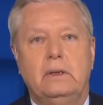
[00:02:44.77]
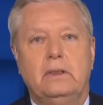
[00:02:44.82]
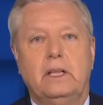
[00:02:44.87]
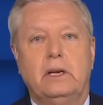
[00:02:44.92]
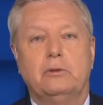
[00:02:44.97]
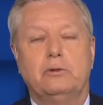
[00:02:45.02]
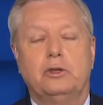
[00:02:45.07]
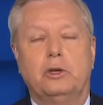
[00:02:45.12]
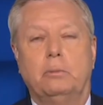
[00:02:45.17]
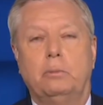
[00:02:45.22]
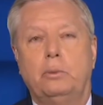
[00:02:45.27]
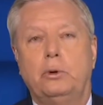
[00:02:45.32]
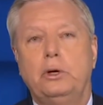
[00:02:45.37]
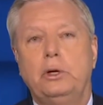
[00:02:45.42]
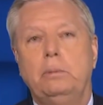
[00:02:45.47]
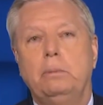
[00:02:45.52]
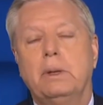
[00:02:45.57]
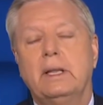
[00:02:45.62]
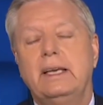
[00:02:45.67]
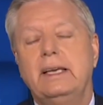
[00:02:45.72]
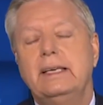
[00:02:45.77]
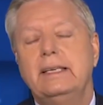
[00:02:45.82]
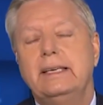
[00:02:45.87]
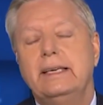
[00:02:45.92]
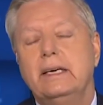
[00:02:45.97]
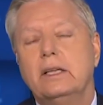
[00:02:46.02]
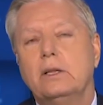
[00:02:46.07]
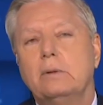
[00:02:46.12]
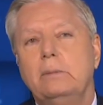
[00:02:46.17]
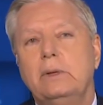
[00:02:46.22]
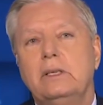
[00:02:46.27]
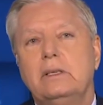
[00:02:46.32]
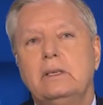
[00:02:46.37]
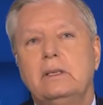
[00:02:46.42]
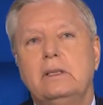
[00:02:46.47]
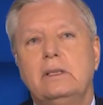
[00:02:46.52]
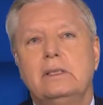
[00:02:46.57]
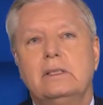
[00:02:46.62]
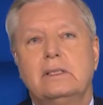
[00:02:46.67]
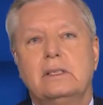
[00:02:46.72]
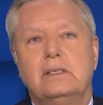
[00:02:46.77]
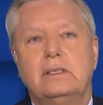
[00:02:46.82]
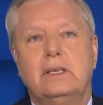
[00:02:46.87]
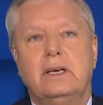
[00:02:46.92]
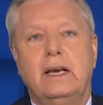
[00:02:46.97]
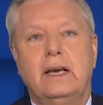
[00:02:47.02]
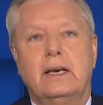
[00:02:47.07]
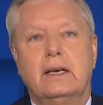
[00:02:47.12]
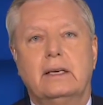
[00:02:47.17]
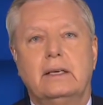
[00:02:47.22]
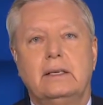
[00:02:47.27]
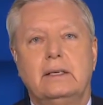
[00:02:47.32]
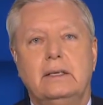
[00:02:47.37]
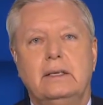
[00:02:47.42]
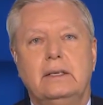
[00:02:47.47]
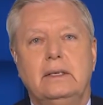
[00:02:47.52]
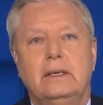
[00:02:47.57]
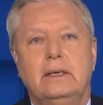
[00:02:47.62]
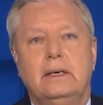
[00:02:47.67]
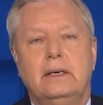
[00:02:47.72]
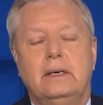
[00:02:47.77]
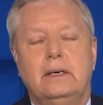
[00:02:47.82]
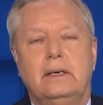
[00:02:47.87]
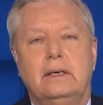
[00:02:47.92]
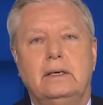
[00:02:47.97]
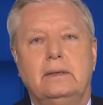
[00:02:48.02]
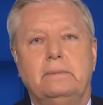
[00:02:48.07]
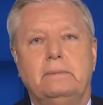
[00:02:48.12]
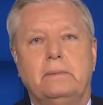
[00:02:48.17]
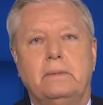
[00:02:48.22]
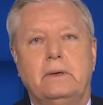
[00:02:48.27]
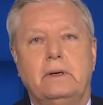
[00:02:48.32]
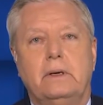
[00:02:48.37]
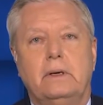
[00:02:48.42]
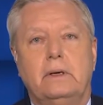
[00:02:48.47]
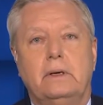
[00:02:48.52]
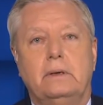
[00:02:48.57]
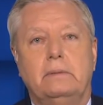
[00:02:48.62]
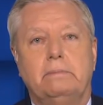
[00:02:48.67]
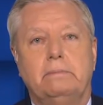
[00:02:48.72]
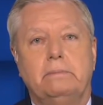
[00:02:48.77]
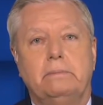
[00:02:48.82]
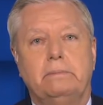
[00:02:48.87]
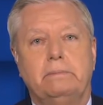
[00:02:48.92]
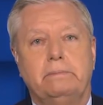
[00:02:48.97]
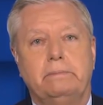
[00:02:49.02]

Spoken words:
There was a pre-planned element to this attack, Mr.